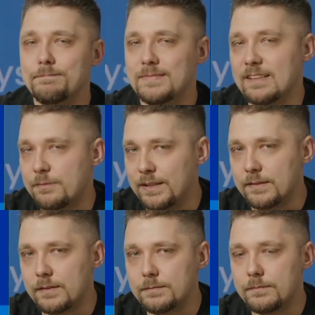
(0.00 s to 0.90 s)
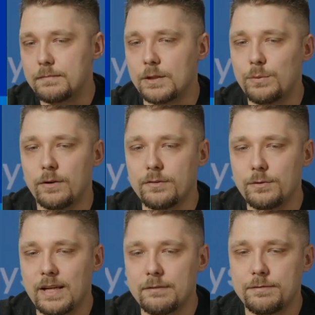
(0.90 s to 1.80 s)
That's risk. But we also
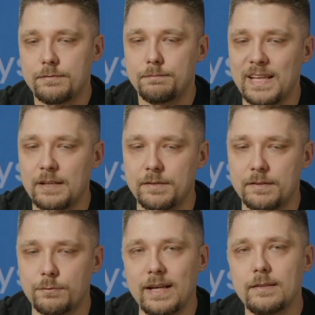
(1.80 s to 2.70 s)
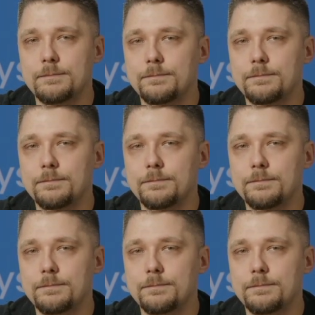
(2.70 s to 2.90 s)
have benefits, right?